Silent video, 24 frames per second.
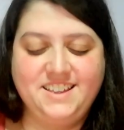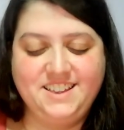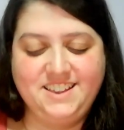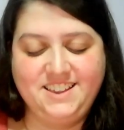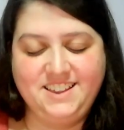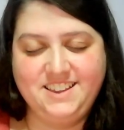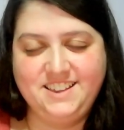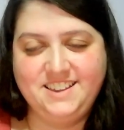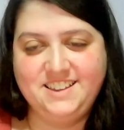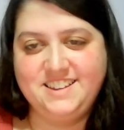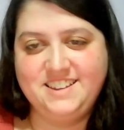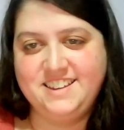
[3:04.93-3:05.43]

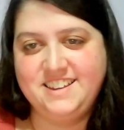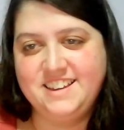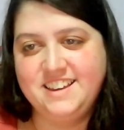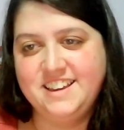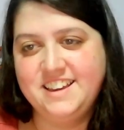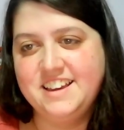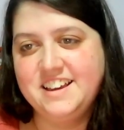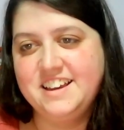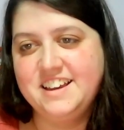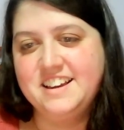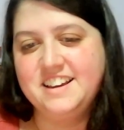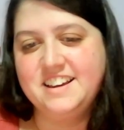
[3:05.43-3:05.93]

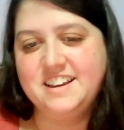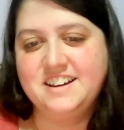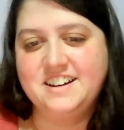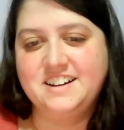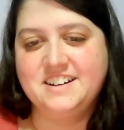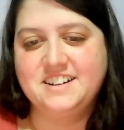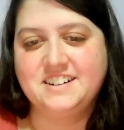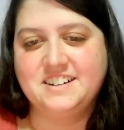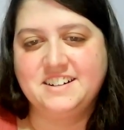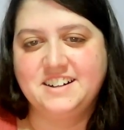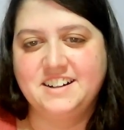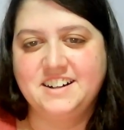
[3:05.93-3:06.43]

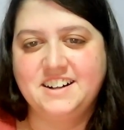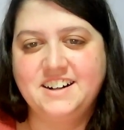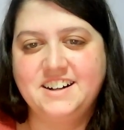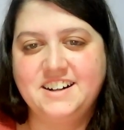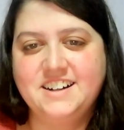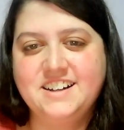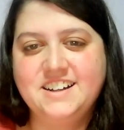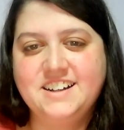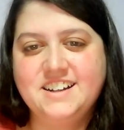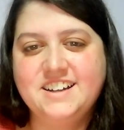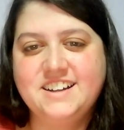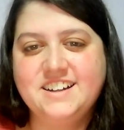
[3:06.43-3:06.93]
Aww.
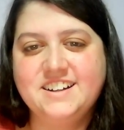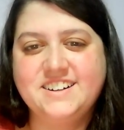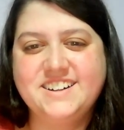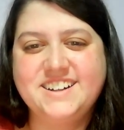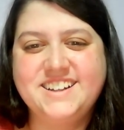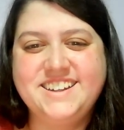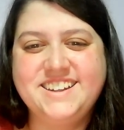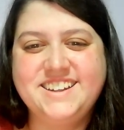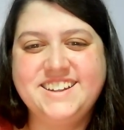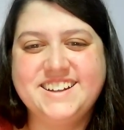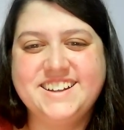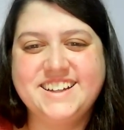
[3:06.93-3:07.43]
What
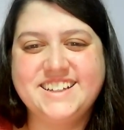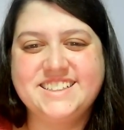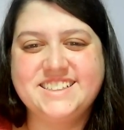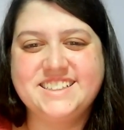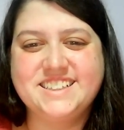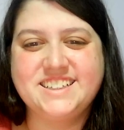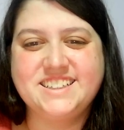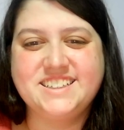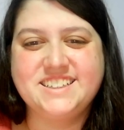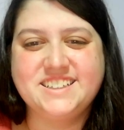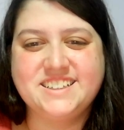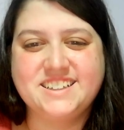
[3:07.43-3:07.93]
do you guys
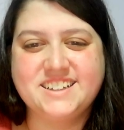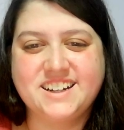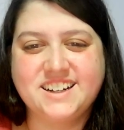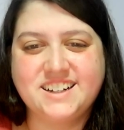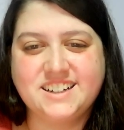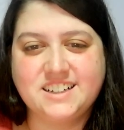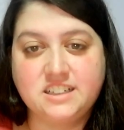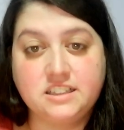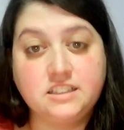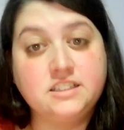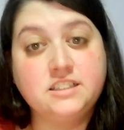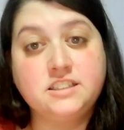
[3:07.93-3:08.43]
think? Do you,
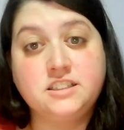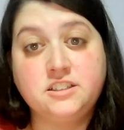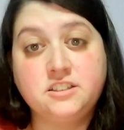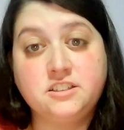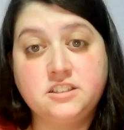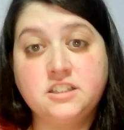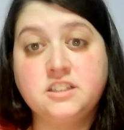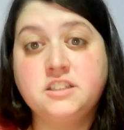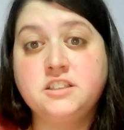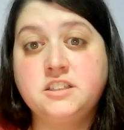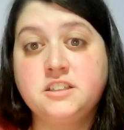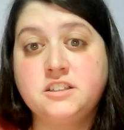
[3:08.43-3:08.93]
does, you,
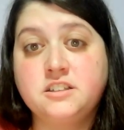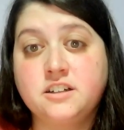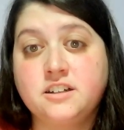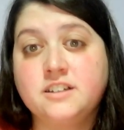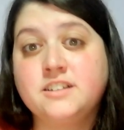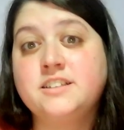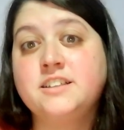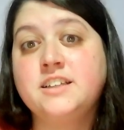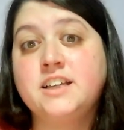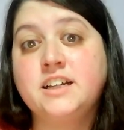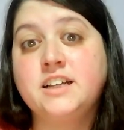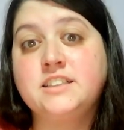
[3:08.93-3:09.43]
does your
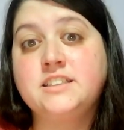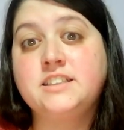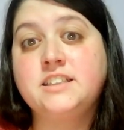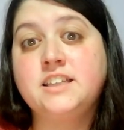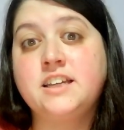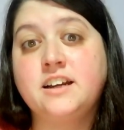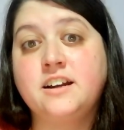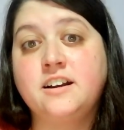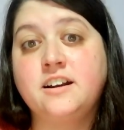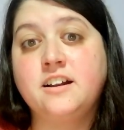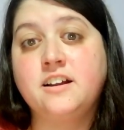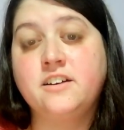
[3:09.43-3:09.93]
dogs get
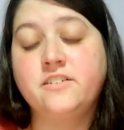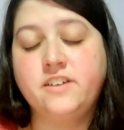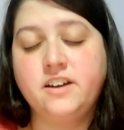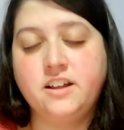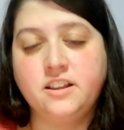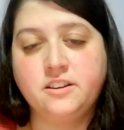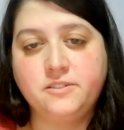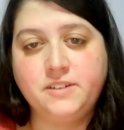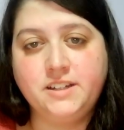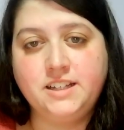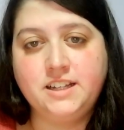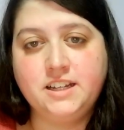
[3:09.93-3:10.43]
scared of
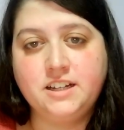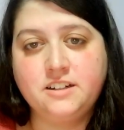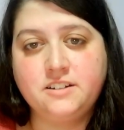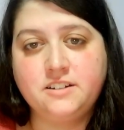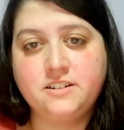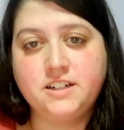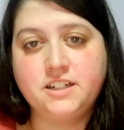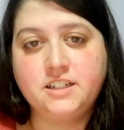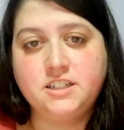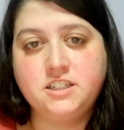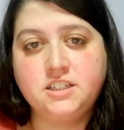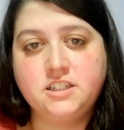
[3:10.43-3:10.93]
Halloween
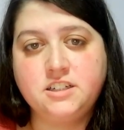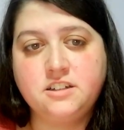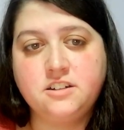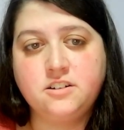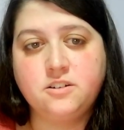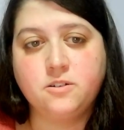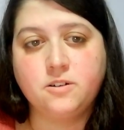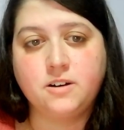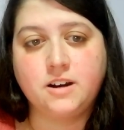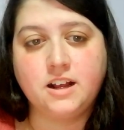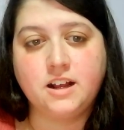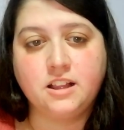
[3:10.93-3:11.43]
decoration
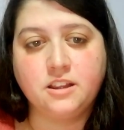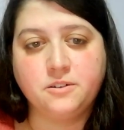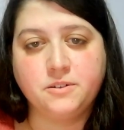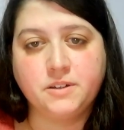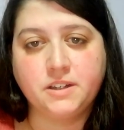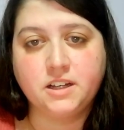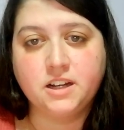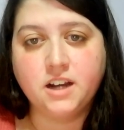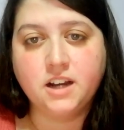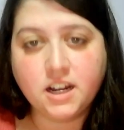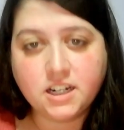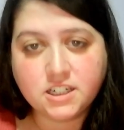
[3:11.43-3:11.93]
or
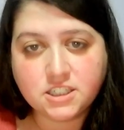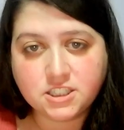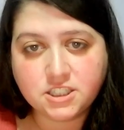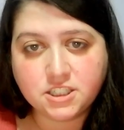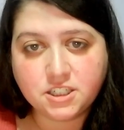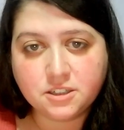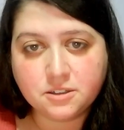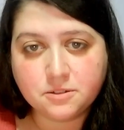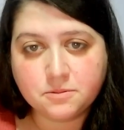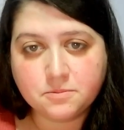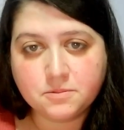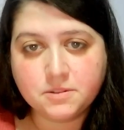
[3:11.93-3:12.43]
Halloween
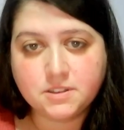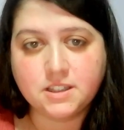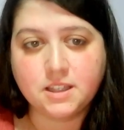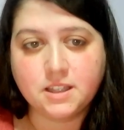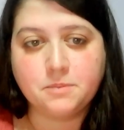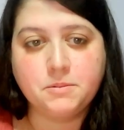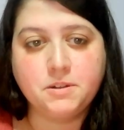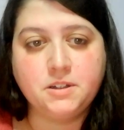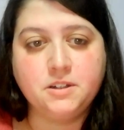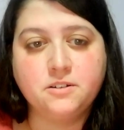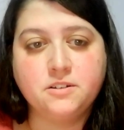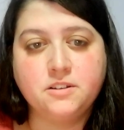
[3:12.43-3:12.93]
costumes? Let
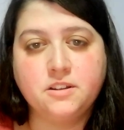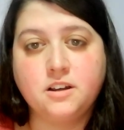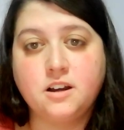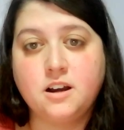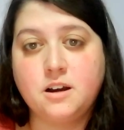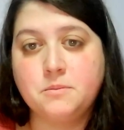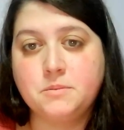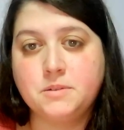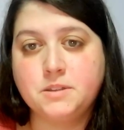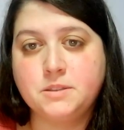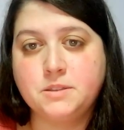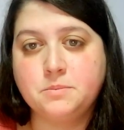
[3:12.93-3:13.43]
me know in the
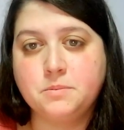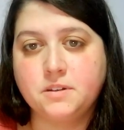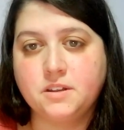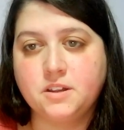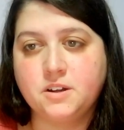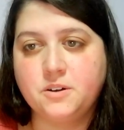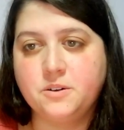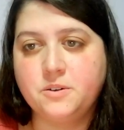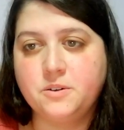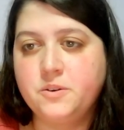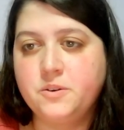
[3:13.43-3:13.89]
comments below.